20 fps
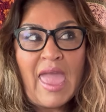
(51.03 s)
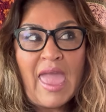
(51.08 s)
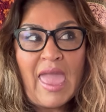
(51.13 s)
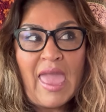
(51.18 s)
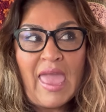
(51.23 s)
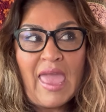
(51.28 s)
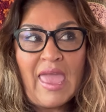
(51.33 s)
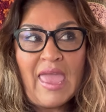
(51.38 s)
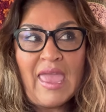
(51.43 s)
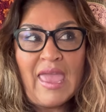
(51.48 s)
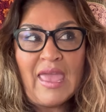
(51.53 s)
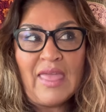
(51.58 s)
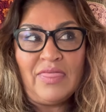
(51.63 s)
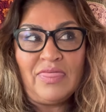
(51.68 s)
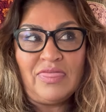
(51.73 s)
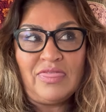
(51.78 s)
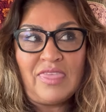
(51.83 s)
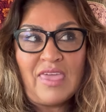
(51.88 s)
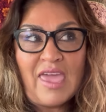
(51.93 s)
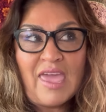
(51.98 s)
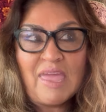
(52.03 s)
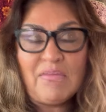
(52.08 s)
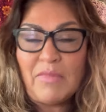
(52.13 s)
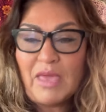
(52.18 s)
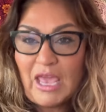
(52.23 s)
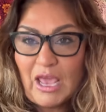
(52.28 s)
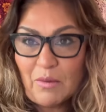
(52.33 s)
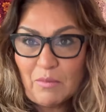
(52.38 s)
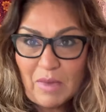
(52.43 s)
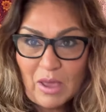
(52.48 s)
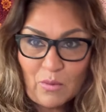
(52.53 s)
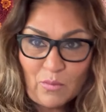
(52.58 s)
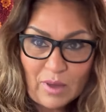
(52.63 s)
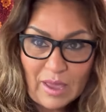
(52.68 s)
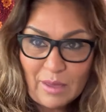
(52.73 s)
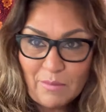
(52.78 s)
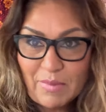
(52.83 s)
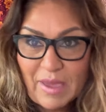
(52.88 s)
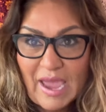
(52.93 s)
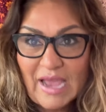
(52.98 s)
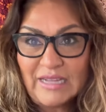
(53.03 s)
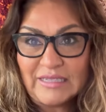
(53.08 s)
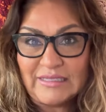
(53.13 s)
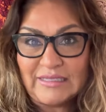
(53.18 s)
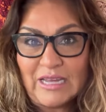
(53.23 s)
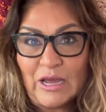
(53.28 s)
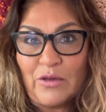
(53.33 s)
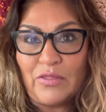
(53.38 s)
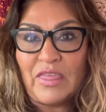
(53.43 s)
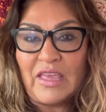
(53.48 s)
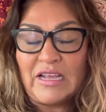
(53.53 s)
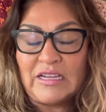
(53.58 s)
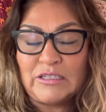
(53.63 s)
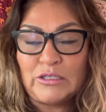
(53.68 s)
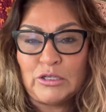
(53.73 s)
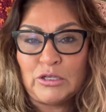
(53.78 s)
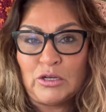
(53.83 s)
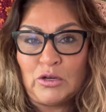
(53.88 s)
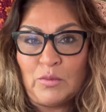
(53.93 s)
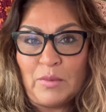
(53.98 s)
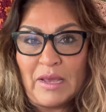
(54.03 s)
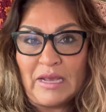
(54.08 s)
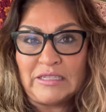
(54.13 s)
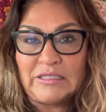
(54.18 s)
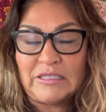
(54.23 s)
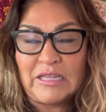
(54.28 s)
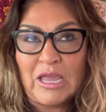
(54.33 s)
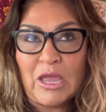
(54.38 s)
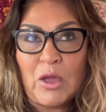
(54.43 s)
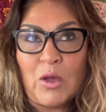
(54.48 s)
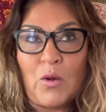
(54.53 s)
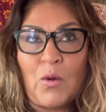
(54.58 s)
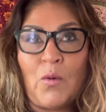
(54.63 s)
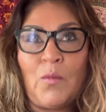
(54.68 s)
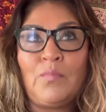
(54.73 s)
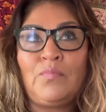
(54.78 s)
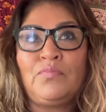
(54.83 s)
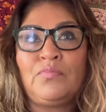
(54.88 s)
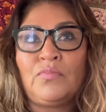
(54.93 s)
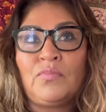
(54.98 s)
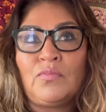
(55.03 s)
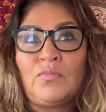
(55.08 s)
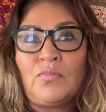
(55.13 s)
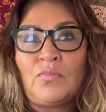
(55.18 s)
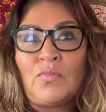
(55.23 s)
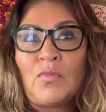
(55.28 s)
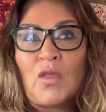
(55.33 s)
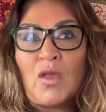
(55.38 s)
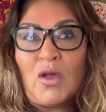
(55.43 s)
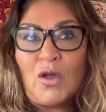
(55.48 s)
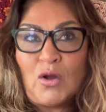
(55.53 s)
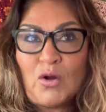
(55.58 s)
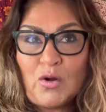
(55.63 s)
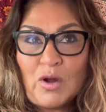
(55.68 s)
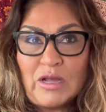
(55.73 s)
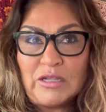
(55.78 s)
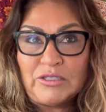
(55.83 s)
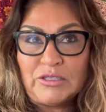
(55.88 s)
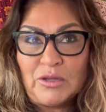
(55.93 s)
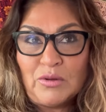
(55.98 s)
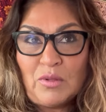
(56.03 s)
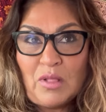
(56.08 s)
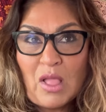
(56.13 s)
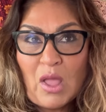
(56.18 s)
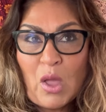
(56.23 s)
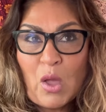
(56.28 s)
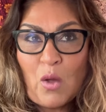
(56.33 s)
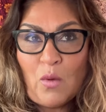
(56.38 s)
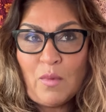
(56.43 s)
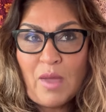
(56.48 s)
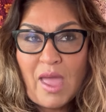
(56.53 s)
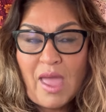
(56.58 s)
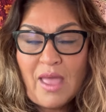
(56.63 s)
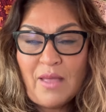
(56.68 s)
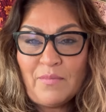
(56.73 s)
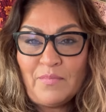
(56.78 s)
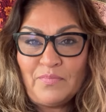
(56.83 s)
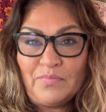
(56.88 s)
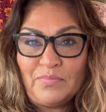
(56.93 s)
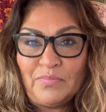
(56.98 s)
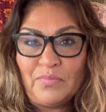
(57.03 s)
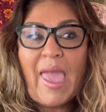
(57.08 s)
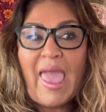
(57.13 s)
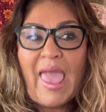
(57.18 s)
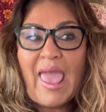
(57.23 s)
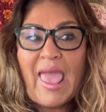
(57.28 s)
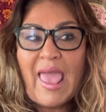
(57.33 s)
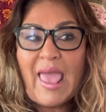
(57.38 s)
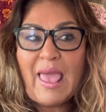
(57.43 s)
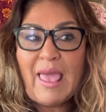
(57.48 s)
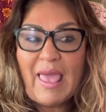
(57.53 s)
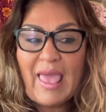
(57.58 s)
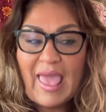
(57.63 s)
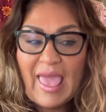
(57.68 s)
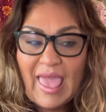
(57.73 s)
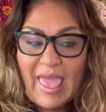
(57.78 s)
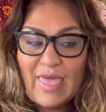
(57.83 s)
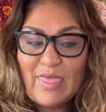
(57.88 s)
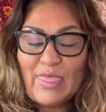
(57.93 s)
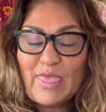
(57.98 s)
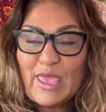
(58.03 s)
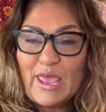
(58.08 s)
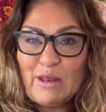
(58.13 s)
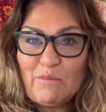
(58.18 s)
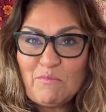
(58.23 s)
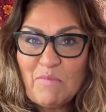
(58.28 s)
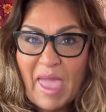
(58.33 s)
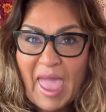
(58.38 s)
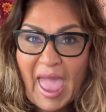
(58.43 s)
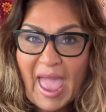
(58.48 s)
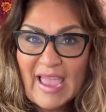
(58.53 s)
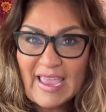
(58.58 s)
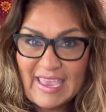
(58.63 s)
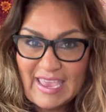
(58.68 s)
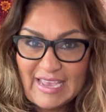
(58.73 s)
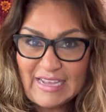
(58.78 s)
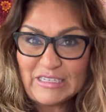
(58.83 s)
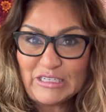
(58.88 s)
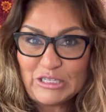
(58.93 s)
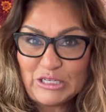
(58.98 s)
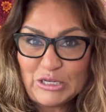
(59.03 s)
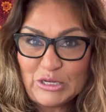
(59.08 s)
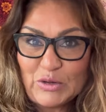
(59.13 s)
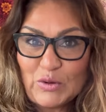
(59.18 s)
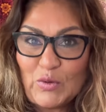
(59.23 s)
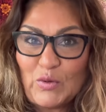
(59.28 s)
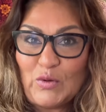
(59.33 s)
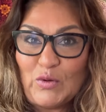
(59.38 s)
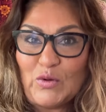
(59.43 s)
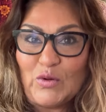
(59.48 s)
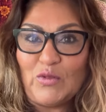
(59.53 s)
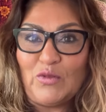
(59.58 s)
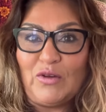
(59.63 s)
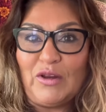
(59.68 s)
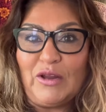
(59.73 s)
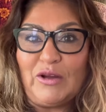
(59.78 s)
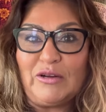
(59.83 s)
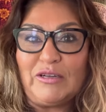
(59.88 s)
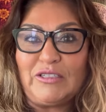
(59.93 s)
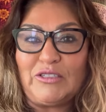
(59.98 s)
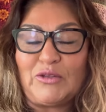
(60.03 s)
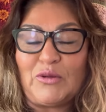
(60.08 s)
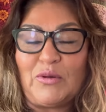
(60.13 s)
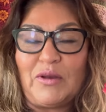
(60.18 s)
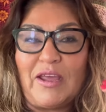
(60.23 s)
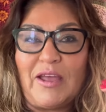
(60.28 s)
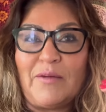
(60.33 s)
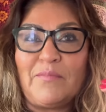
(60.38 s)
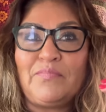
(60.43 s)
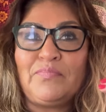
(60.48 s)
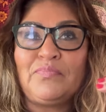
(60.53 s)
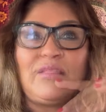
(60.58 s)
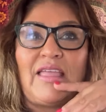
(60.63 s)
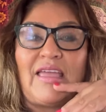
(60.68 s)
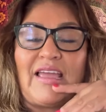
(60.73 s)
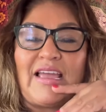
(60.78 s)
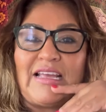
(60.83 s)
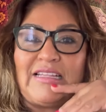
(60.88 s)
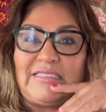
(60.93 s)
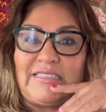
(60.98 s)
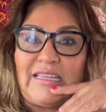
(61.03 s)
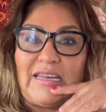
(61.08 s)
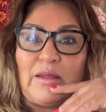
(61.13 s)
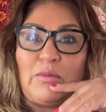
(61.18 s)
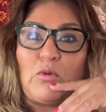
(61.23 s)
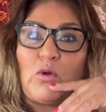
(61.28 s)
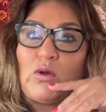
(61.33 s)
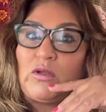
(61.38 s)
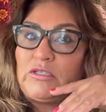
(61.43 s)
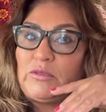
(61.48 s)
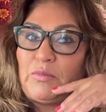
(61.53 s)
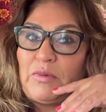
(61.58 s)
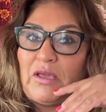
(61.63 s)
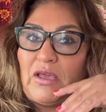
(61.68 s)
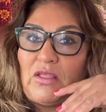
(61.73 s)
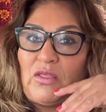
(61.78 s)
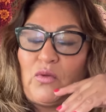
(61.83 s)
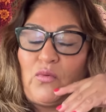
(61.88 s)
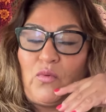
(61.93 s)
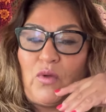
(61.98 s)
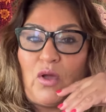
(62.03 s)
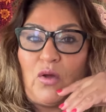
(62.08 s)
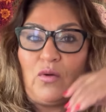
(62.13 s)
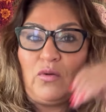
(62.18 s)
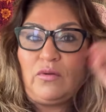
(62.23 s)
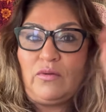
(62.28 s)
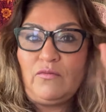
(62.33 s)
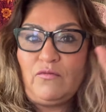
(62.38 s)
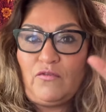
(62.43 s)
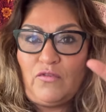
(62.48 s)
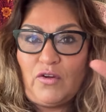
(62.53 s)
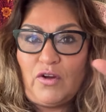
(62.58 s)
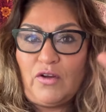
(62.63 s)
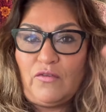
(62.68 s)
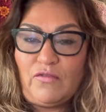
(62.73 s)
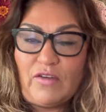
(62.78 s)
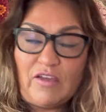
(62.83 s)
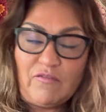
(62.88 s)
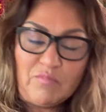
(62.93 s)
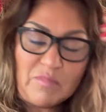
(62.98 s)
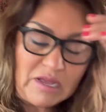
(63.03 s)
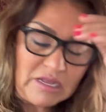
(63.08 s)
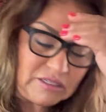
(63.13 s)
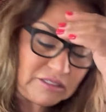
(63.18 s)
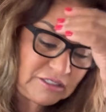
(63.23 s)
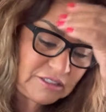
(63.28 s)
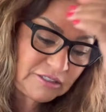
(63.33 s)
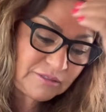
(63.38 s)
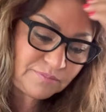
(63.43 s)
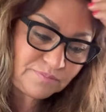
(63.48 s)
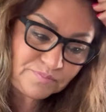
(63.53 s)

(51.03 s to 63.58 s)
And then make my way back south into New Mexico, across Oklahoma, and then back into northern Arizona. Like I said, I'm going to be on the road for 5 months.